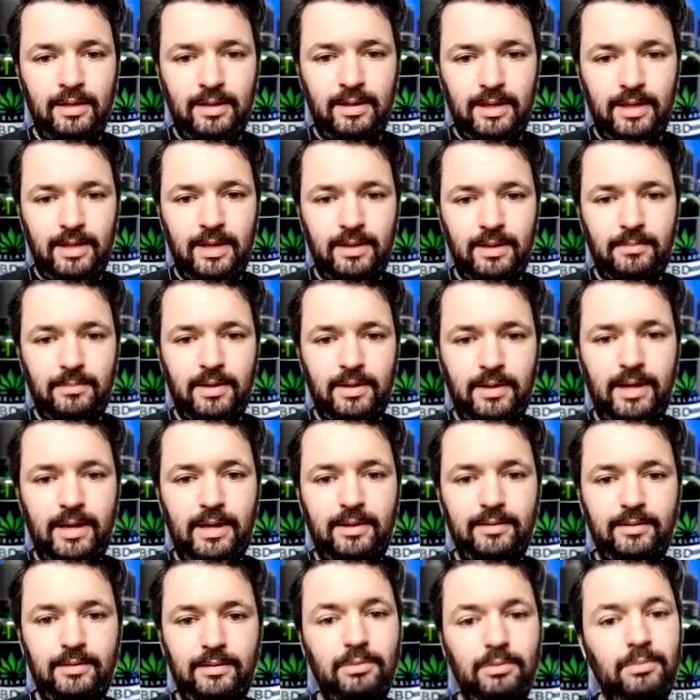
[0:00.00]

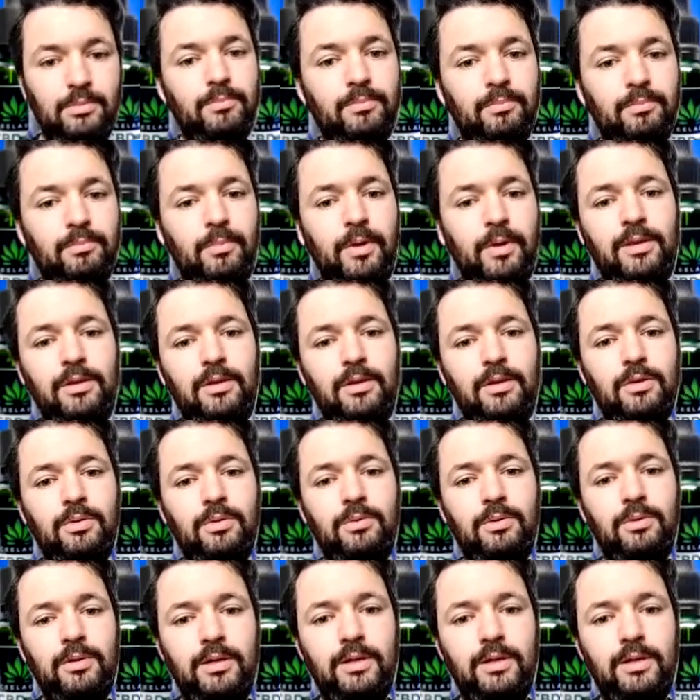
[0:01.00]
And when you